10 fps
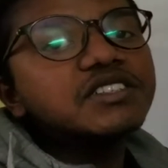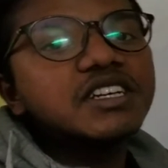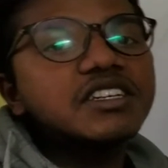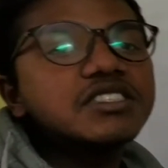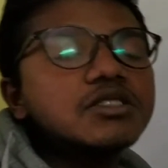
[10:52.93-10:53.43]

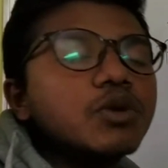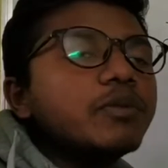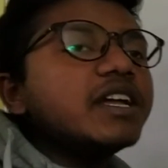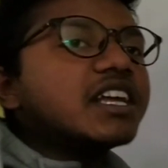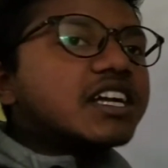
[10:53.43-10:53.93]
secretion will
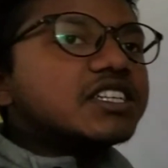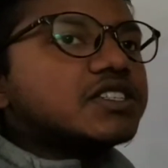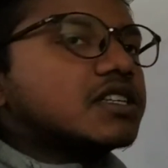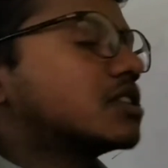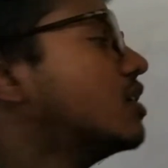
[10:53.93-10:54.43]
be increased
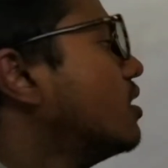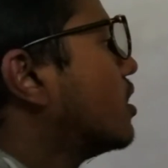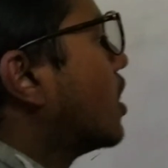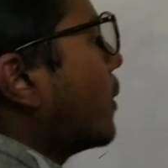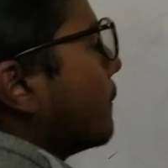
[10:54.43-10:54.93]
in the
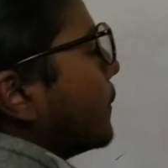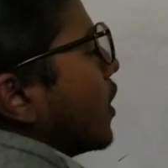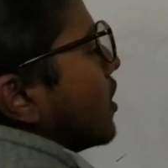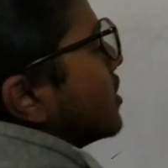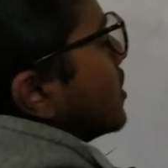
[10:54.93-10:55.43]
blood.